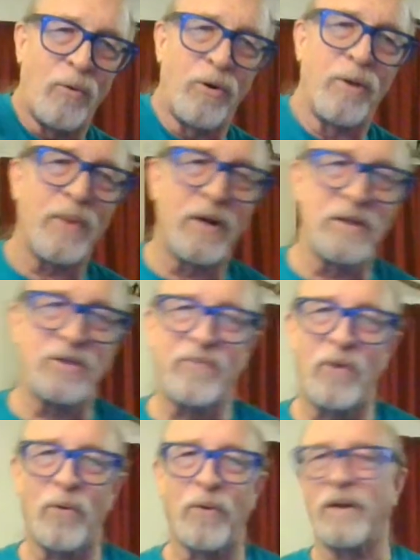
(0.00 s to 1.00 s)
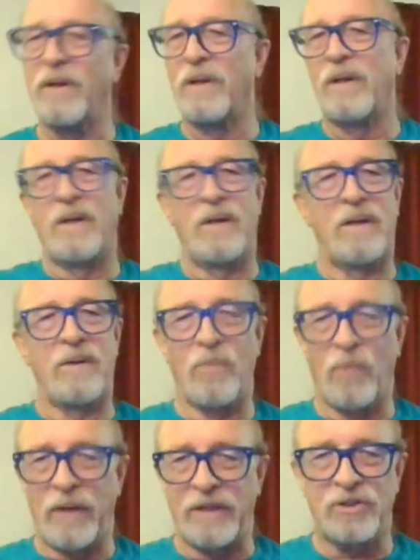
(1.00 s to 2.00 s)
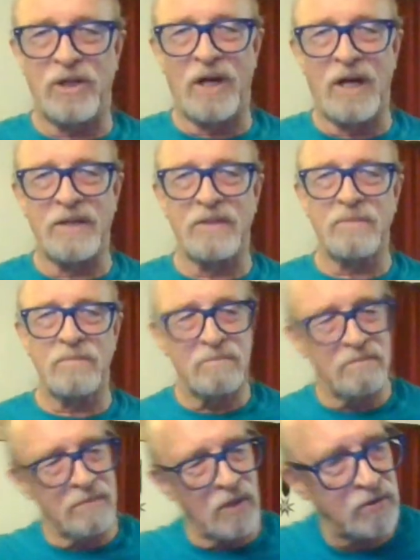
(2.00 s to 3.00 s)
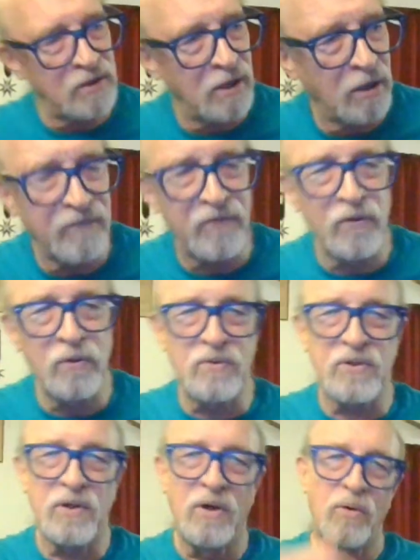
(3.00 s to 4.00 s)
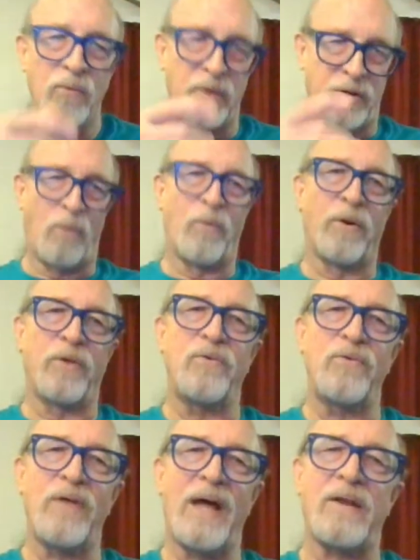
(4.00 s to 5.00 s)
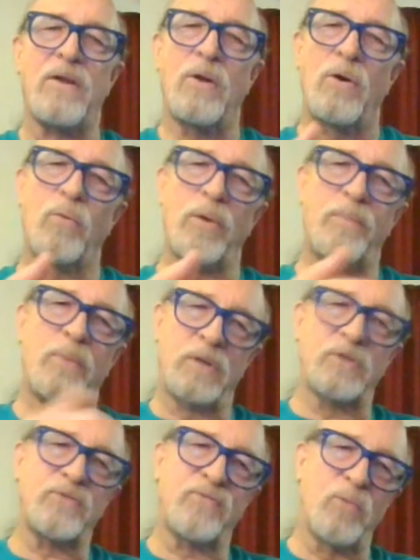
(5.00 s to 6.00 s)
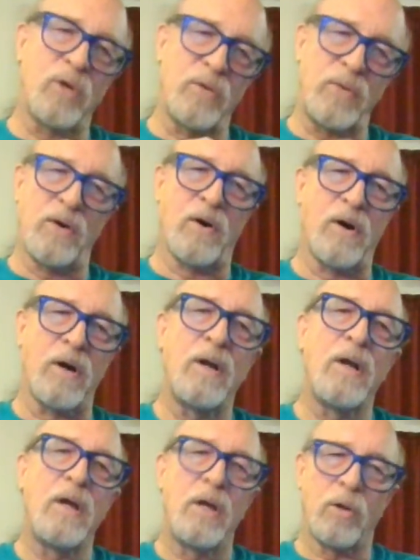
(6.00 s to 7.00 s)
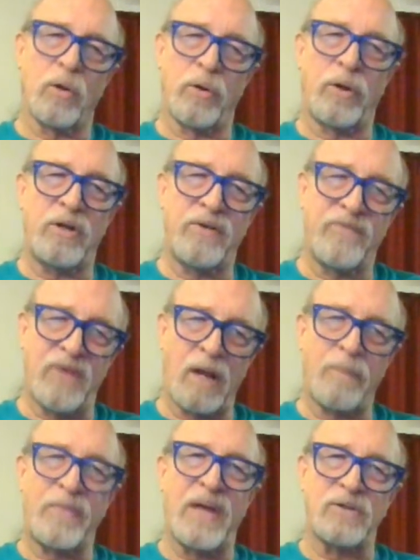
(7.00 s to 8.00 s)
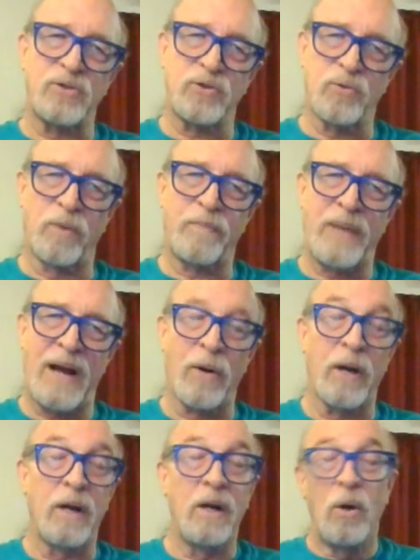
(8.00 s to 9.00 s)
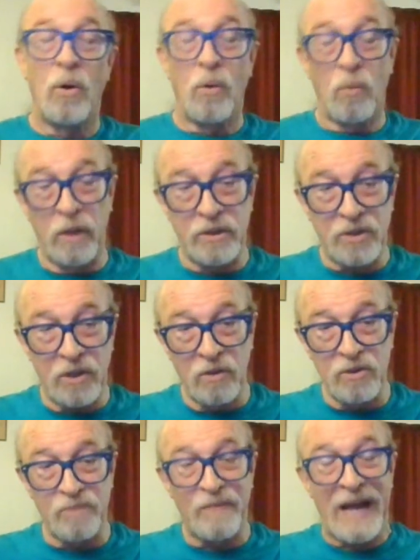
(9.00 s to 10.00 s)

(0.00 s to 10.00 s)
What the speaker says: order to punch forward. Wing Chun, most Kung Fus, we don't want to do that. We punch from where we are, learning to develop that short power, which goes